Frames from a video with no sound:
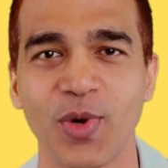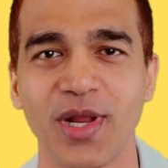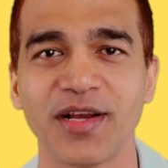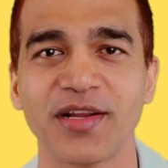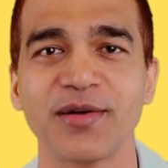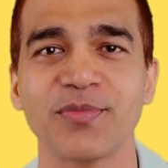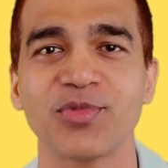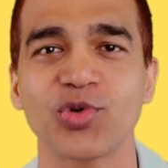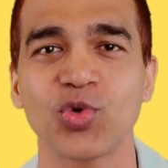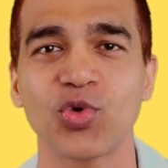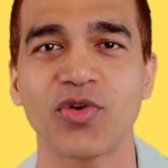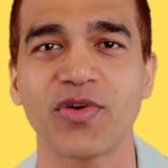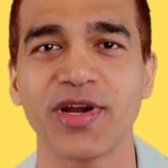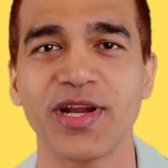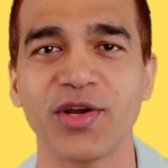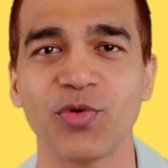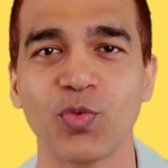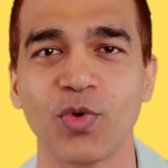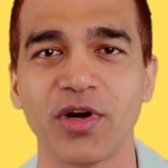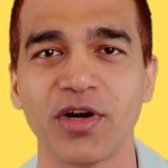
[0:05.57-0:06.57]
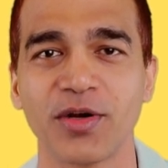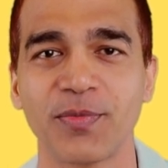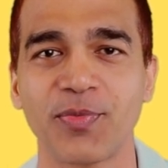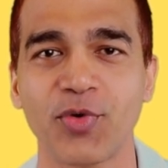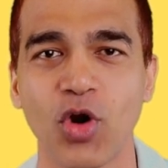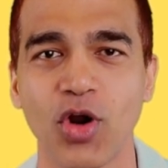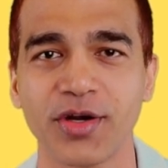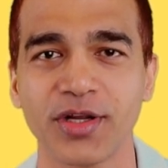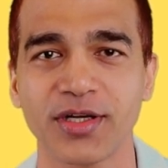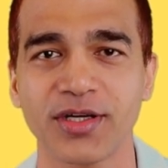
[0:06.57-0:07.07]
Welcome to Green World
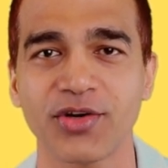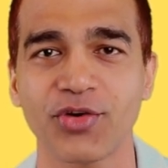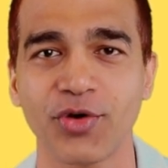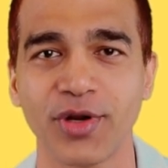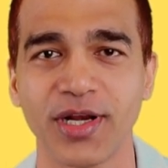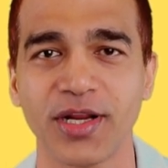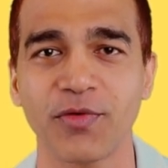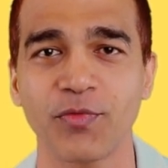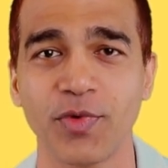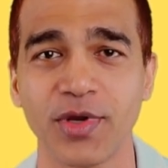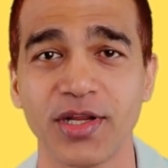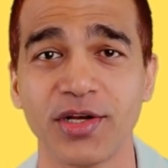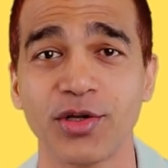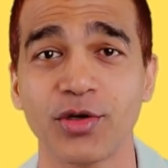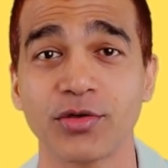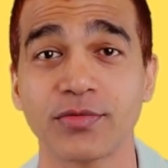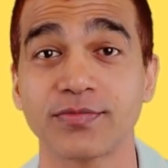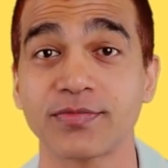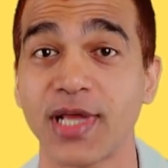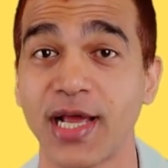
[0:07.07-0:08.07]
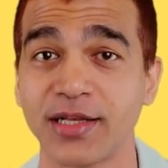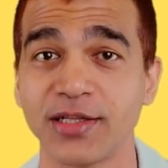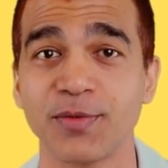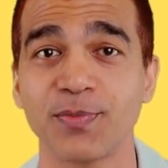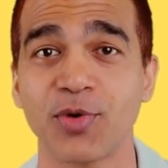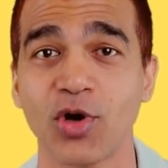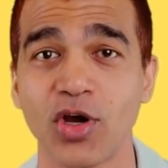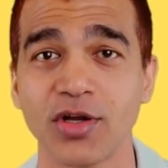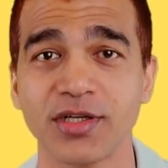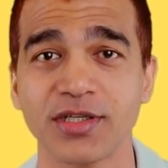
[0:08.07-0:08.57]
product training video. And the
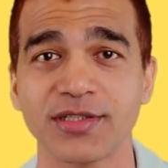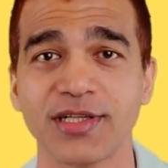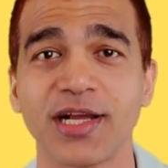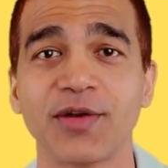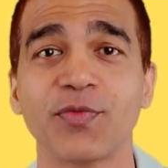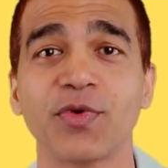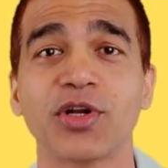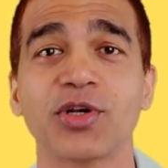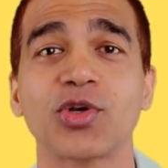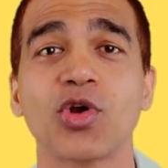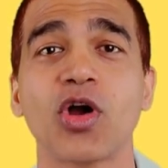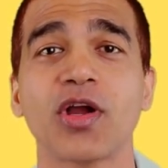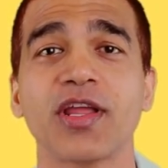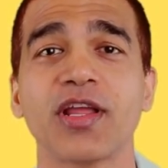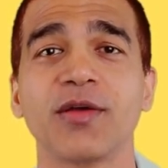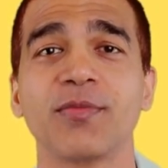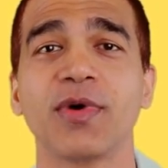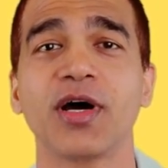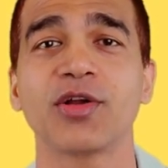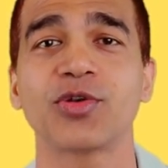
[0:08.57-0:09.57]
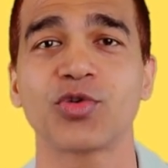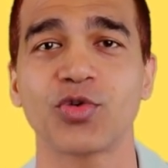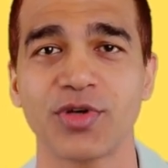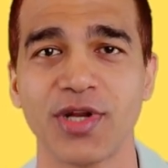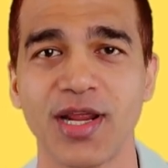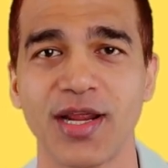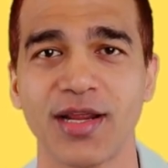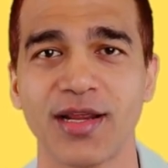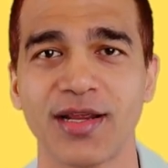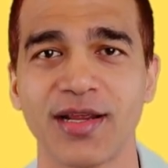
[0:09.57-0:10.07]
product that we are talking about
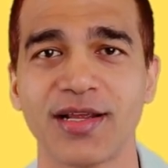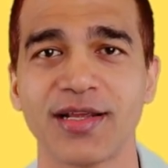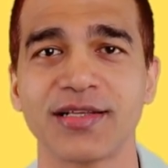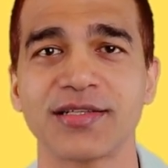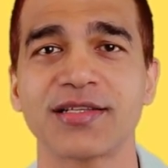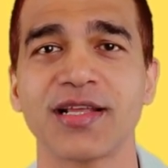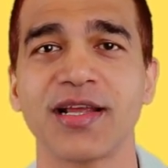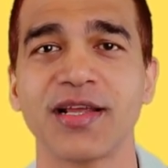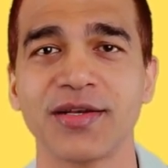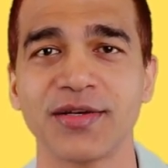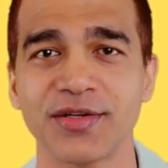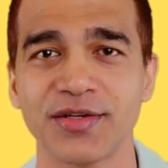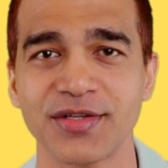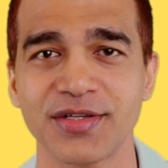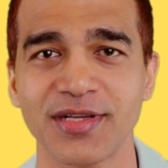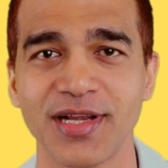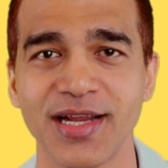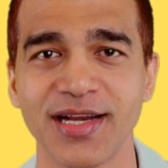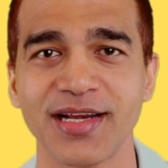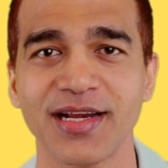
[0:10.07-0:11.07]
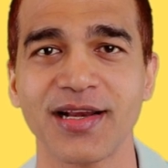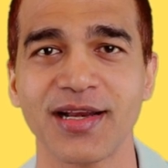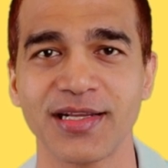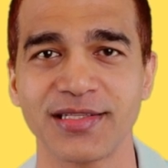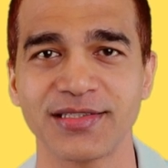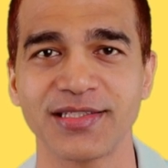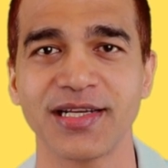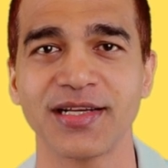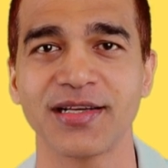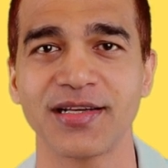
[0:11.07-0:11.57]
today is intestine
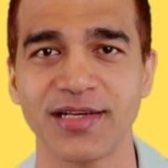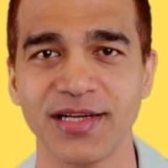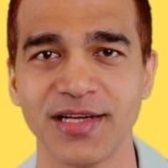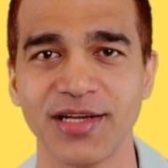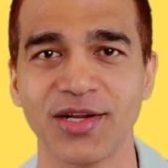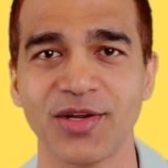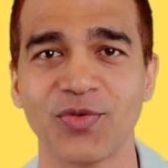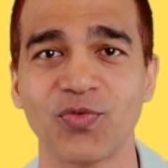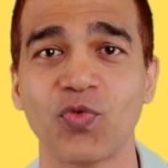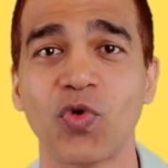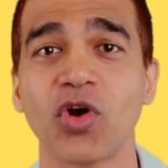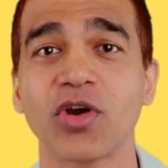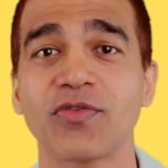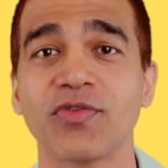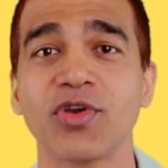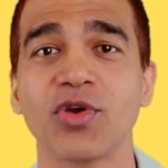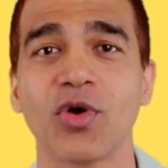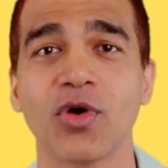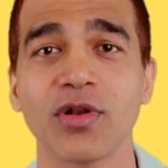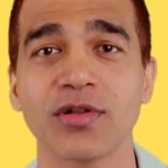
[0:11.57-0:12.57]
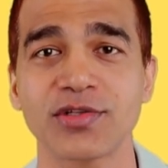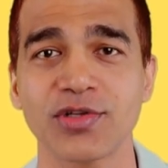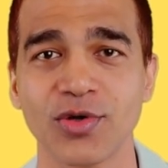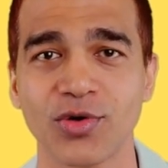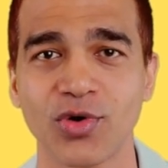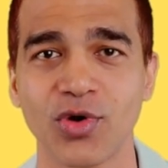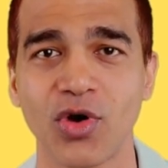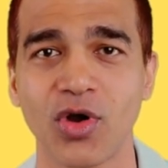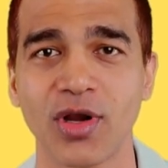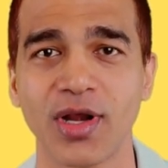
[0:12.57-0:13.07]
cleansing tea, what we also
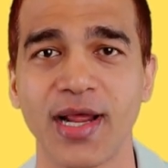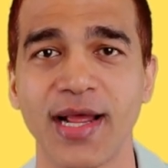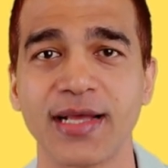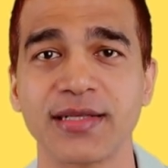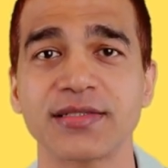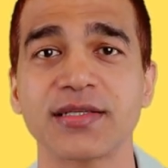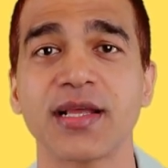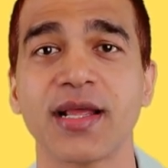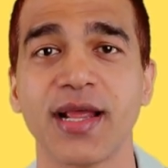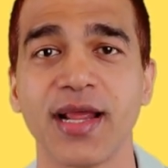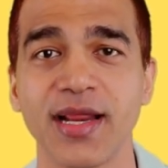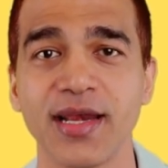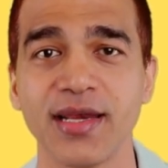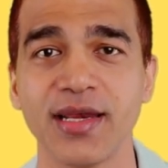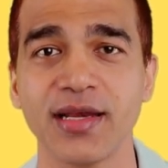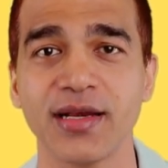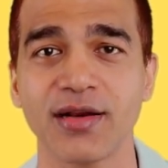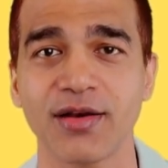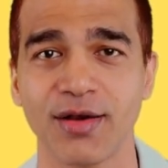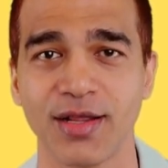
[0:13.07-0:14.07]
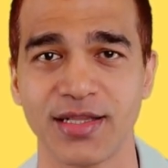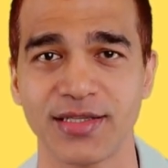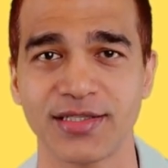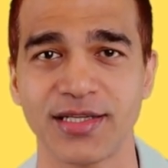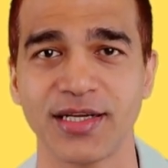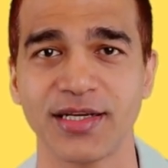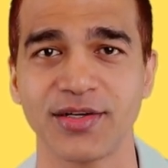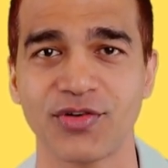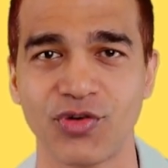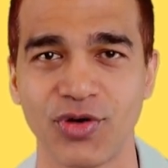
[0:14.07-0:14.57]
call as in
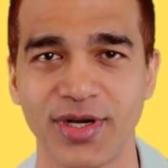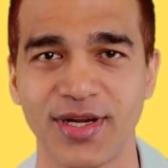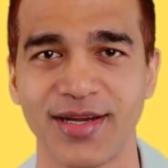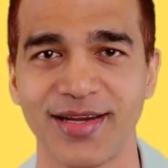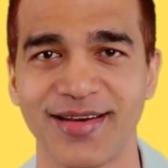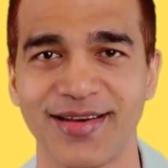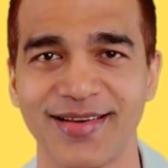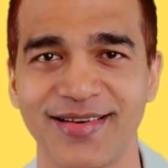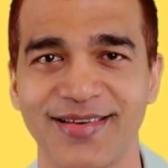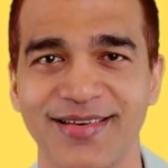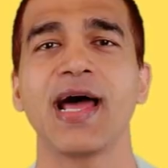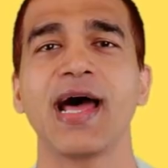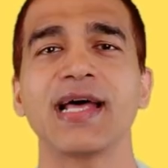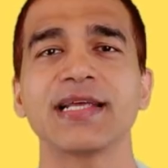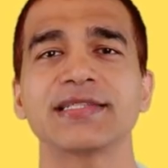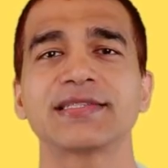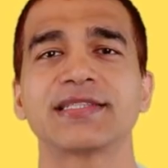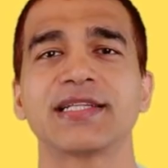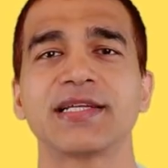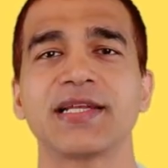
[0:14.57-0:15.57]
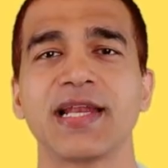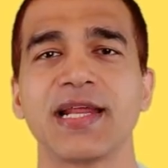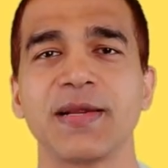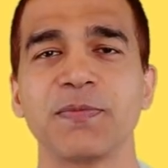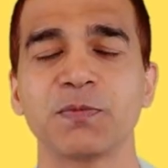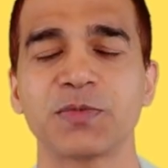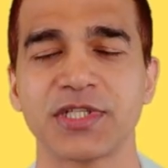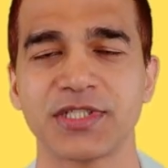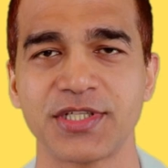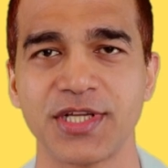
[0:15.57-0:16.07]
cleansing tea. As the
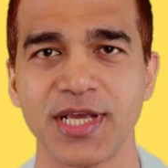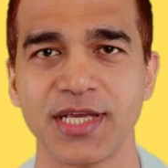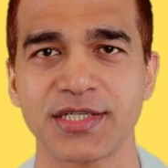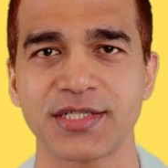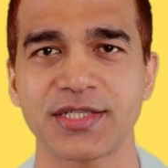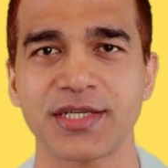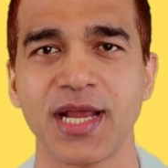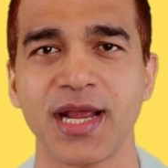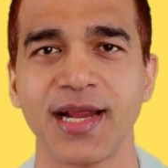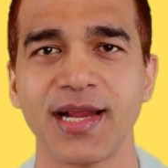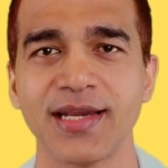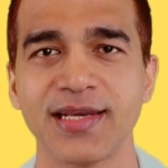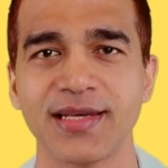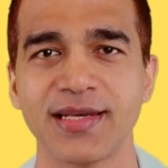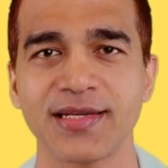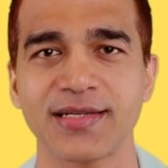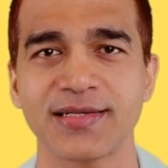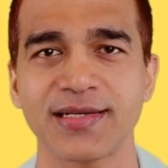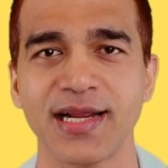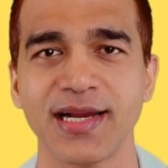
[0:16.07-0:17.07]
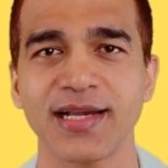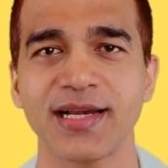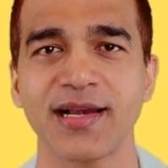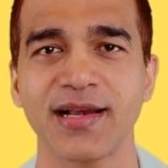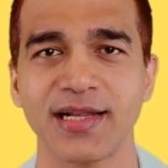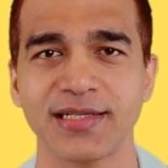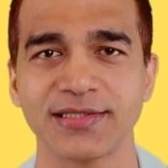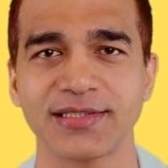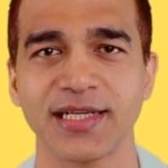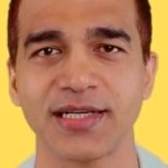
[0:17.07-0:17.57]
name suggests, intestine
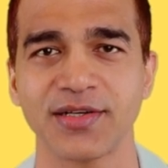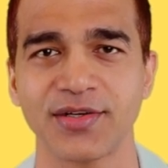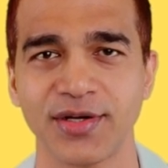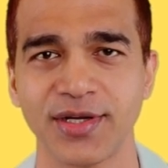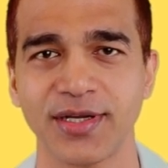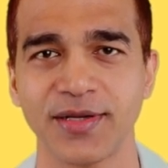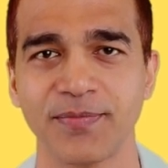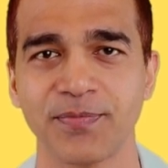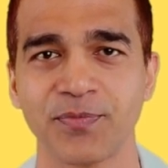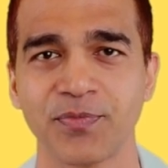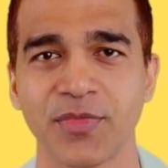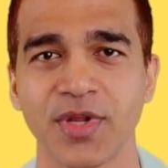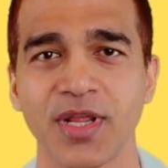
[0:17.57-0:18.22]
cleansing tea.